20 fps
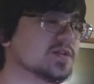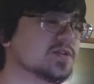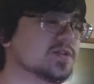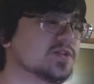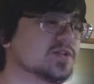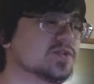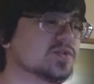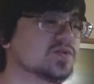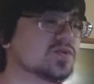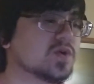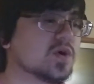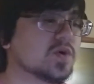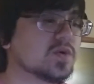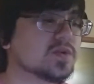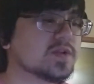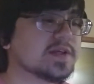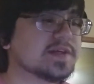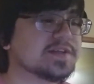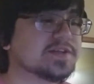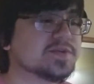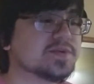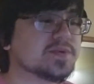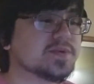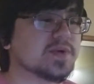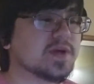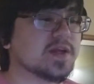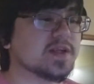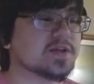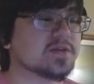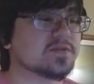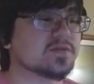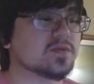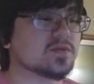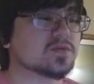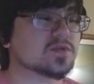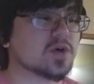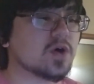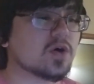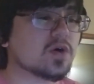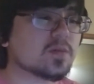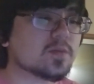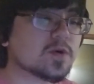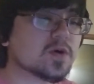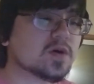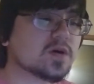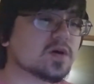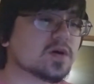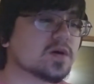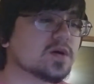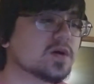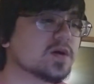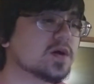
due only to Eijiro's armor,